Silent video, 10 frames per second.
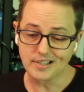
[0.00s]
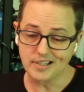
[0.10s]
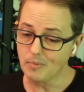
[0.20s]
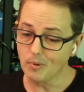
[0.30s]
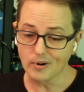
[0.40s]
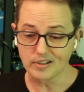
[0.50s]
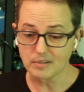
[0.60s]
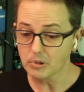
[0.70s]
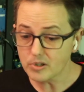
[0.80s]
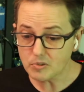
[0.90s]
keyboard in a
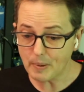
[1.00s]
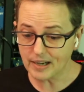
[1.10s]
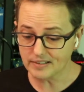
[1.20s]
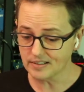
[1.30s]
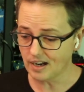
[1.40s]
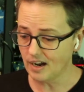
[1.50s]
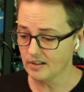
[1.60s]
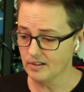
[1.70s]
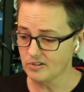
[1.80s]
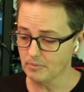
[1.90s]
blues band in
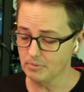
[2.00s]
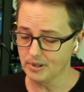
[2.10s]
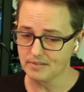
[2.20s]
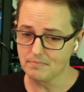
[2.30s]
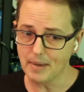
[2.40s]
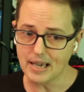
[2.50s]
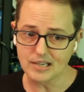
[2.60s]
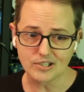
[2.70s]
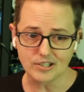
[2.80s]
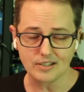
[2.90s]
college. I played
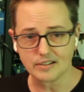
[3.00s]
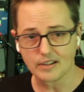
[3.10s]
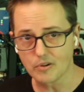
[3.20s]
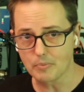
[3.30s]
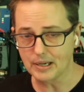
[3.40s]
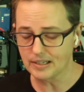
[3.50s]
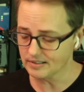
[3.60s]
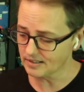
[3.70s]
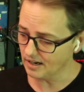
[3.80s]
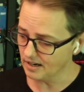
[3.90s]
bass in another band
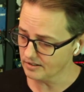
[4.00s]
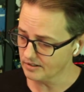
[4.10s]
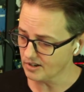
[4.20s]
in college.